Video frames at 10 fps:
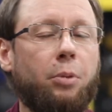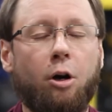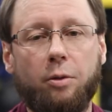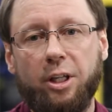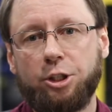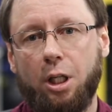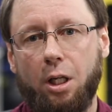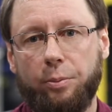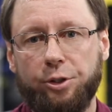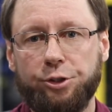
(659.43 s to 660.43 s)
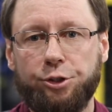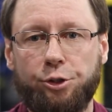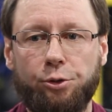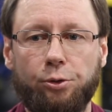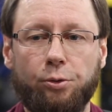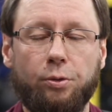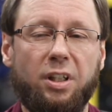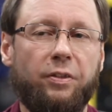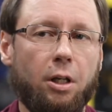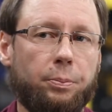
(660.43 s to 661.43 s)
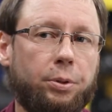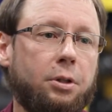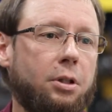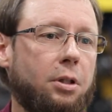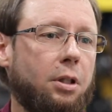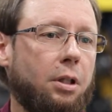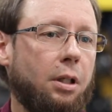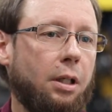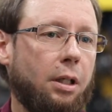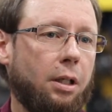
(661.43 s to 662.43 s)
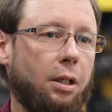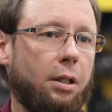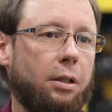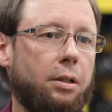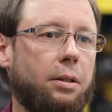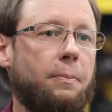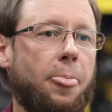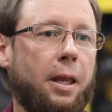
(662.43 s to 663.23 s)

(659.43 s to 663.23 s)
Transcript: part of my job is to develop and